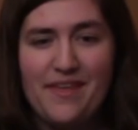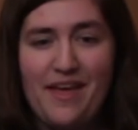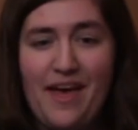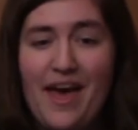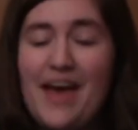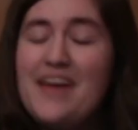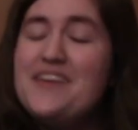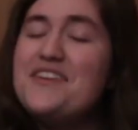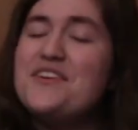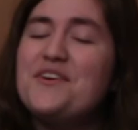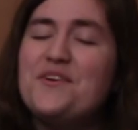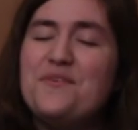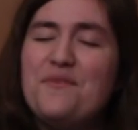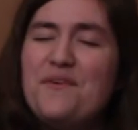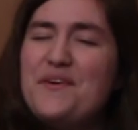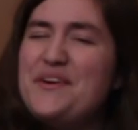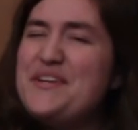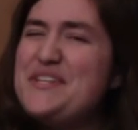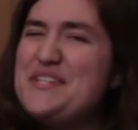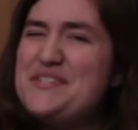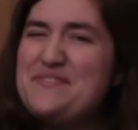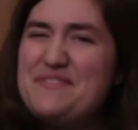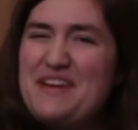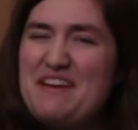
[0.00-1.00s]
and a
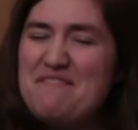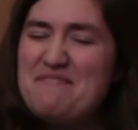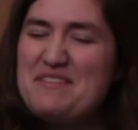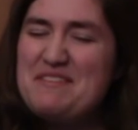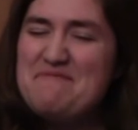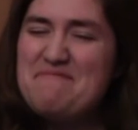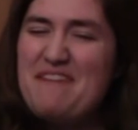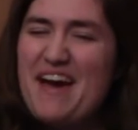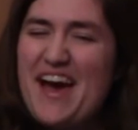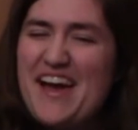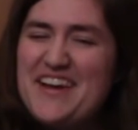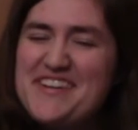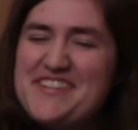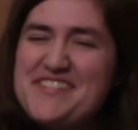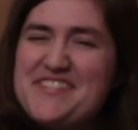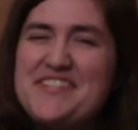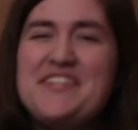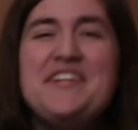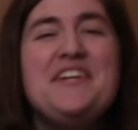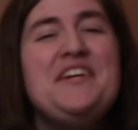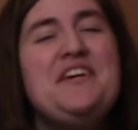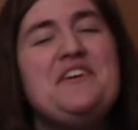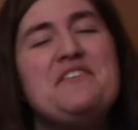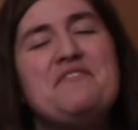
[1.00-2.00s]
Kiwanis Family
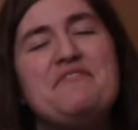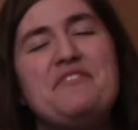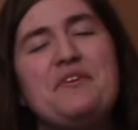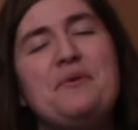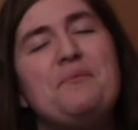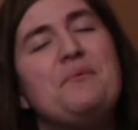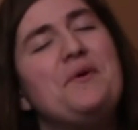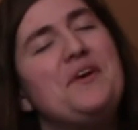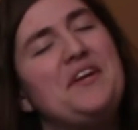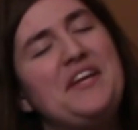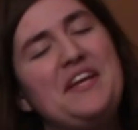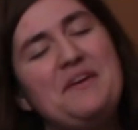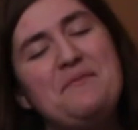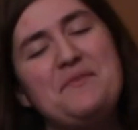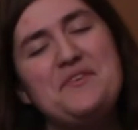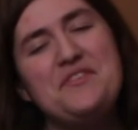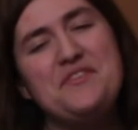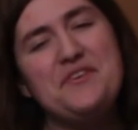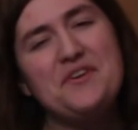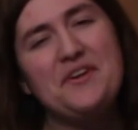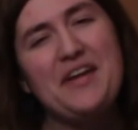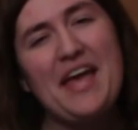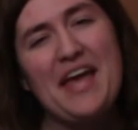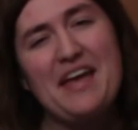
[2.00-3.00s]
Patch for working
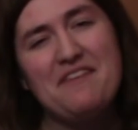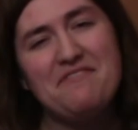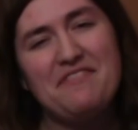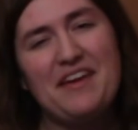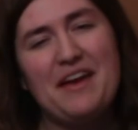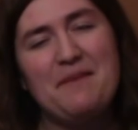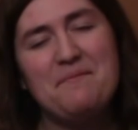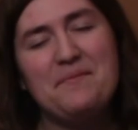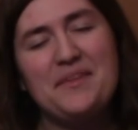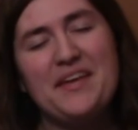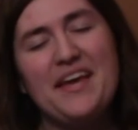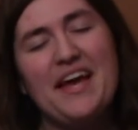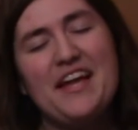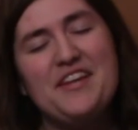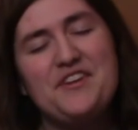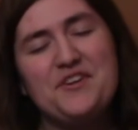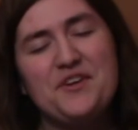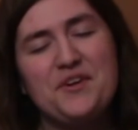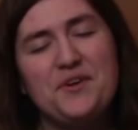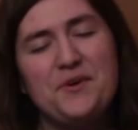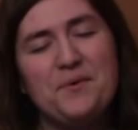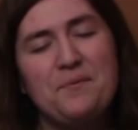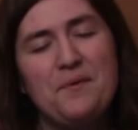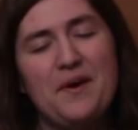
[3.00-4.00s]
with your K family and
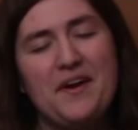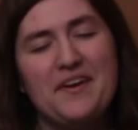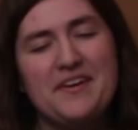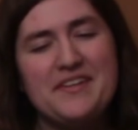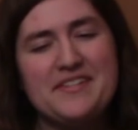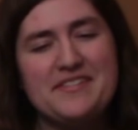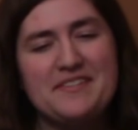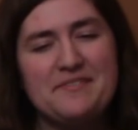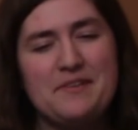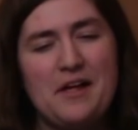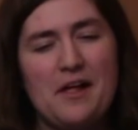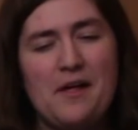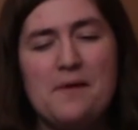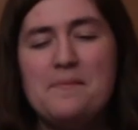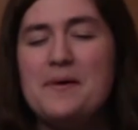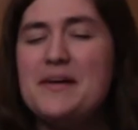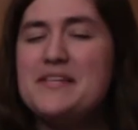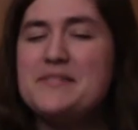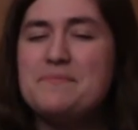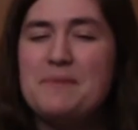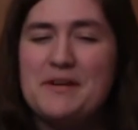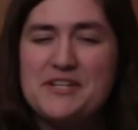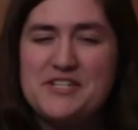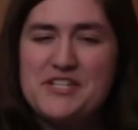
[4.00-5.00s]
your Kiwanis Club
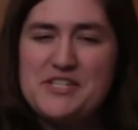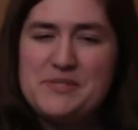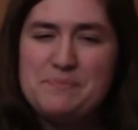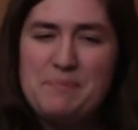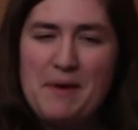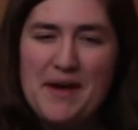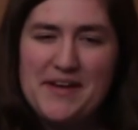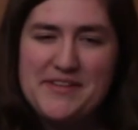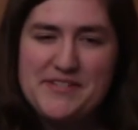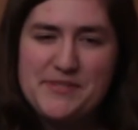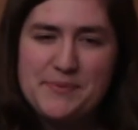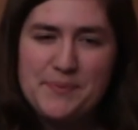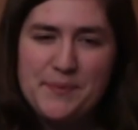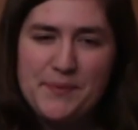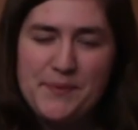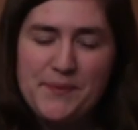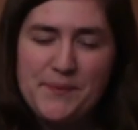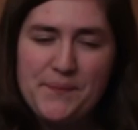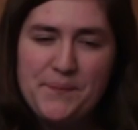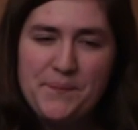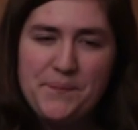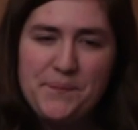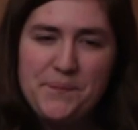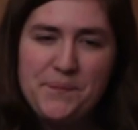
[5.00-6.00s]
as much as
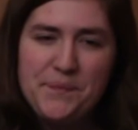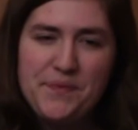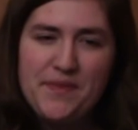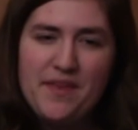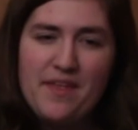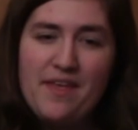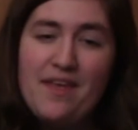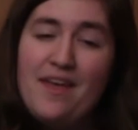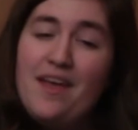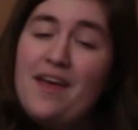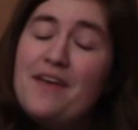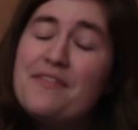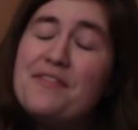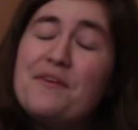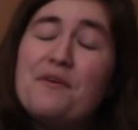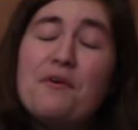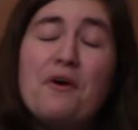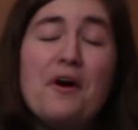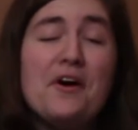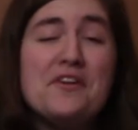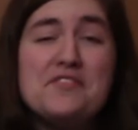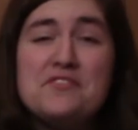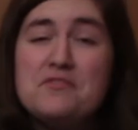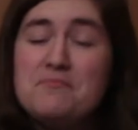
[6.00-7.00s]
possible. There
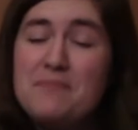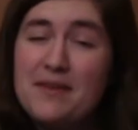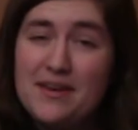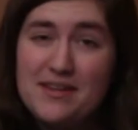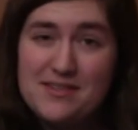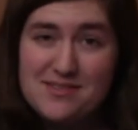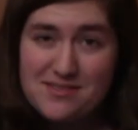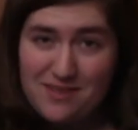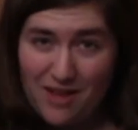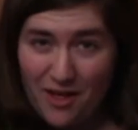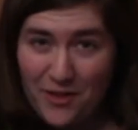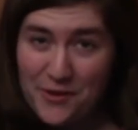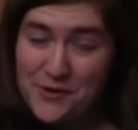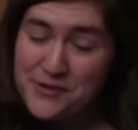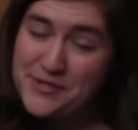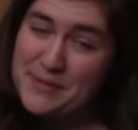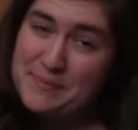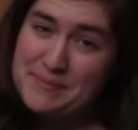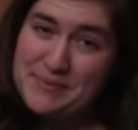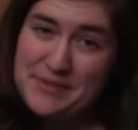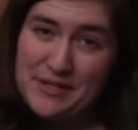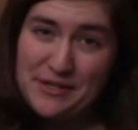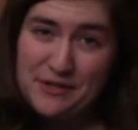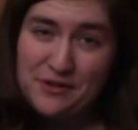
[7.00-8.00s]
are also many
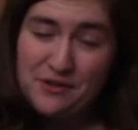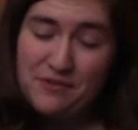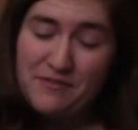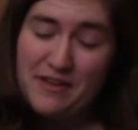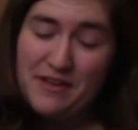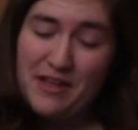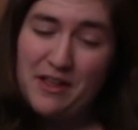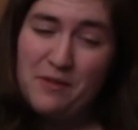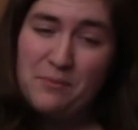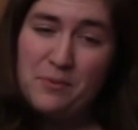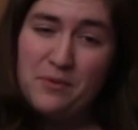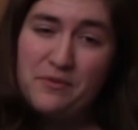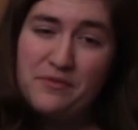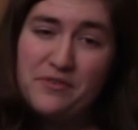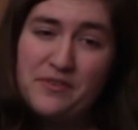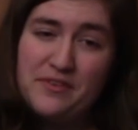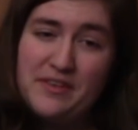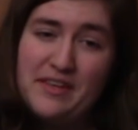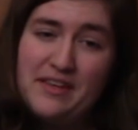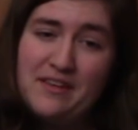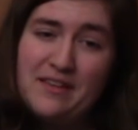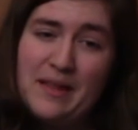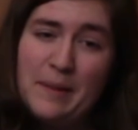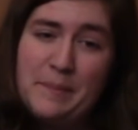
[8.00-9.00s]
scholarships that are available for
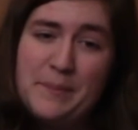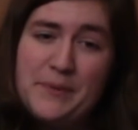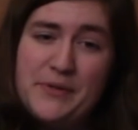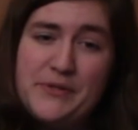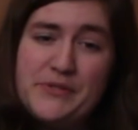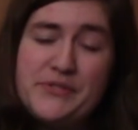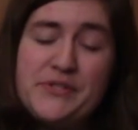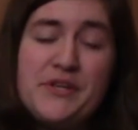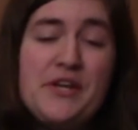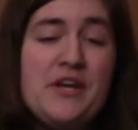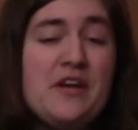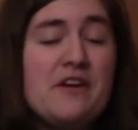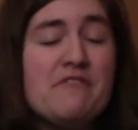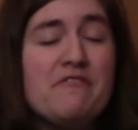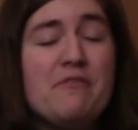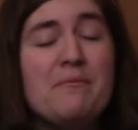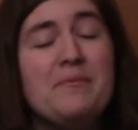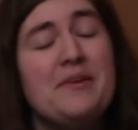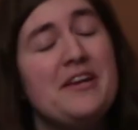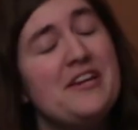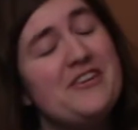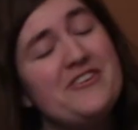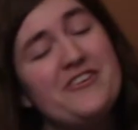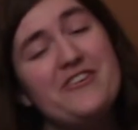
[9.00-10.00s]
key clubbers from
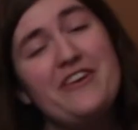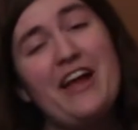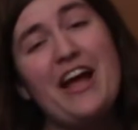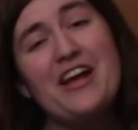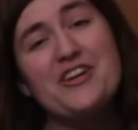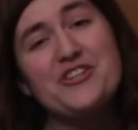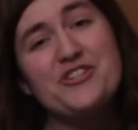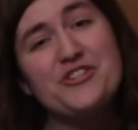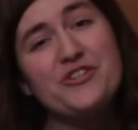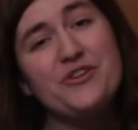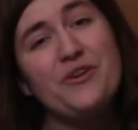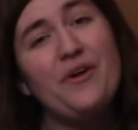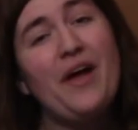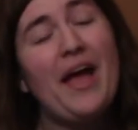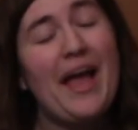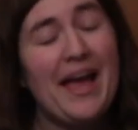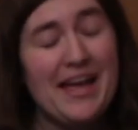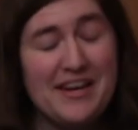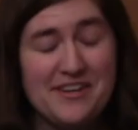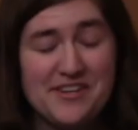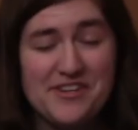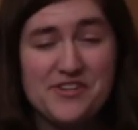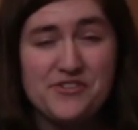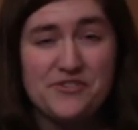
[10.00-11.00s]
an international
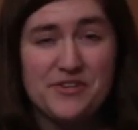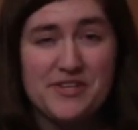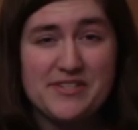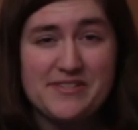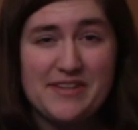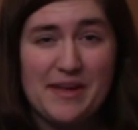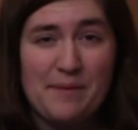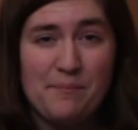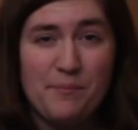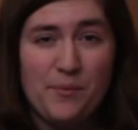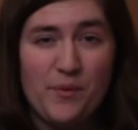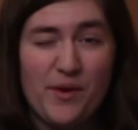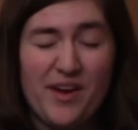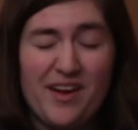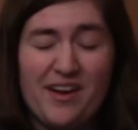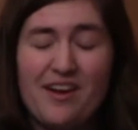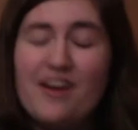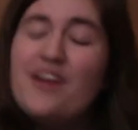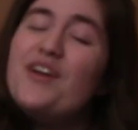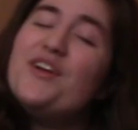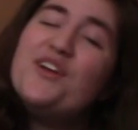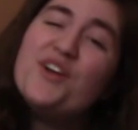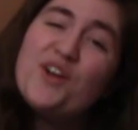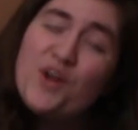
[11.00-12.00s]
and district standpoint.
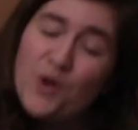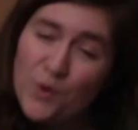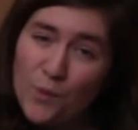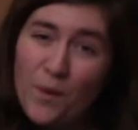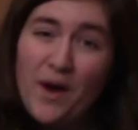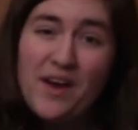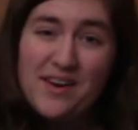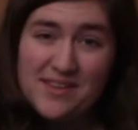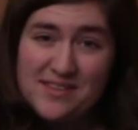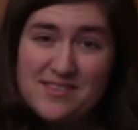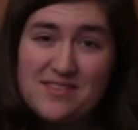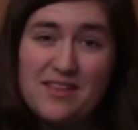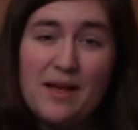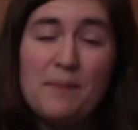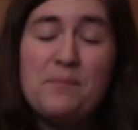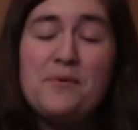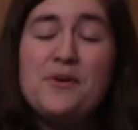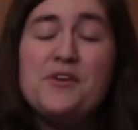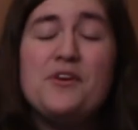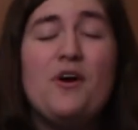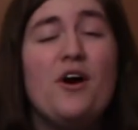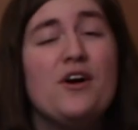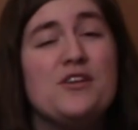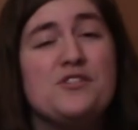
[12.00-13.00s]
Your Kiwanis Club
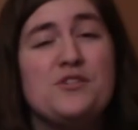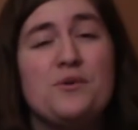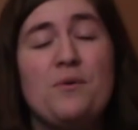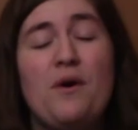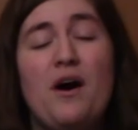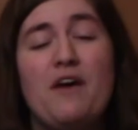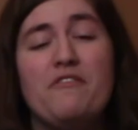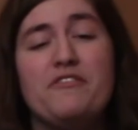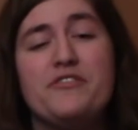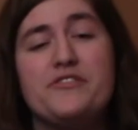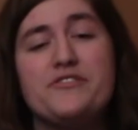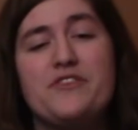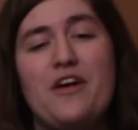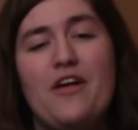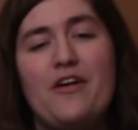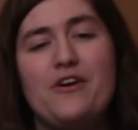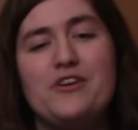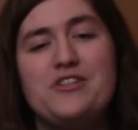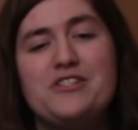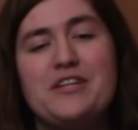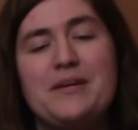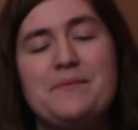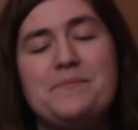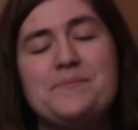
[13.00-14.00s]
could also offer
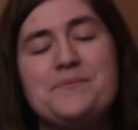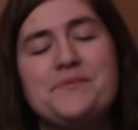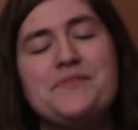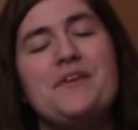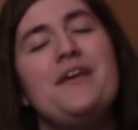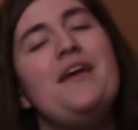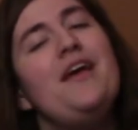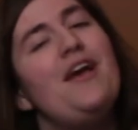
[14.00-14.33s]
scholarships.